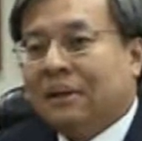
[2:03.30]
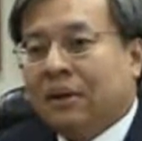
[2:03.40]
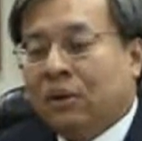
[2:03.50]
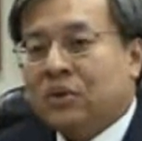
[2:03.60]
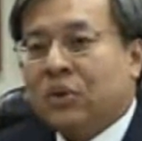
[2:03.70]

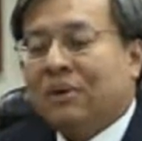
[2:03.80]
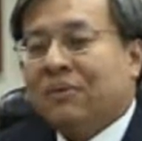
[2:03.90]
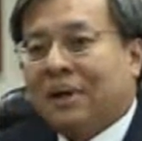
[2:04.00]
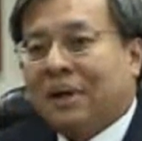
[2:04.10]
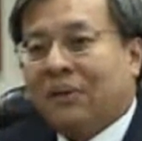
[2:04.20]
they also
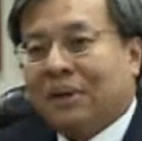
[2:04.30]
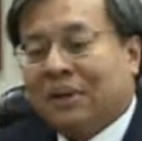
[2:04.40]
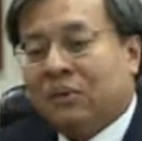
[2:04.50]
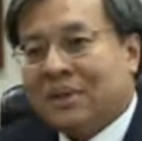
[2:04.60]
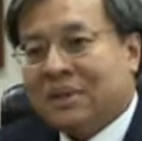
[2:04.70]
have a
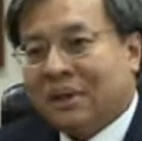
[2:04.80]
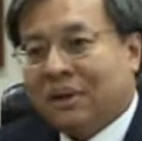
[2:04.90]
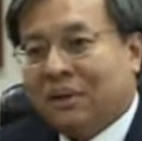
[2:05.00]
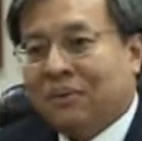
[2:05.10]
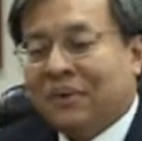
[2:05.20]
characteristic
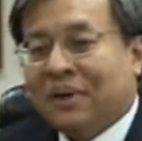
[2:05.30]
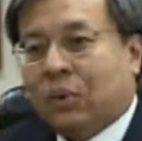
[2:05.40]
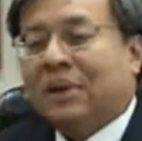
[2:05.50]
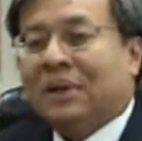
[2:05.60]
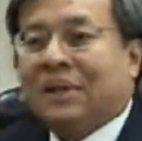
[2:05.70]
of
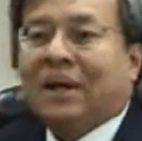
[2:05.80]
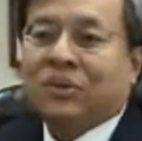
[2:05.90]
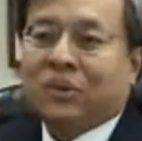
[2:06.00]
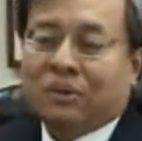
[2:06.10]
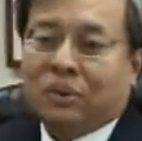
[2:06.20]
good
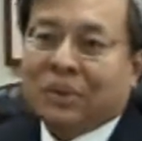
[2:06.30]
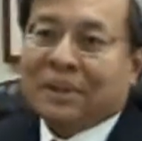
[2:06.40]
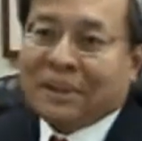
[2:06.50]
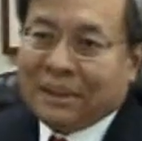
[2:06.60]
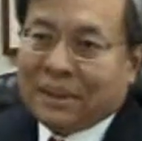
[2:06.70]
attention to
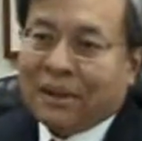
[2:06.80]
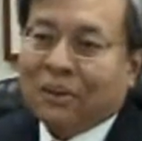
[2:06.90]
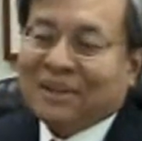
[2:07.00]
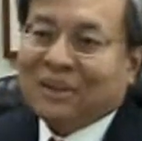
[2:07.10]
the detail.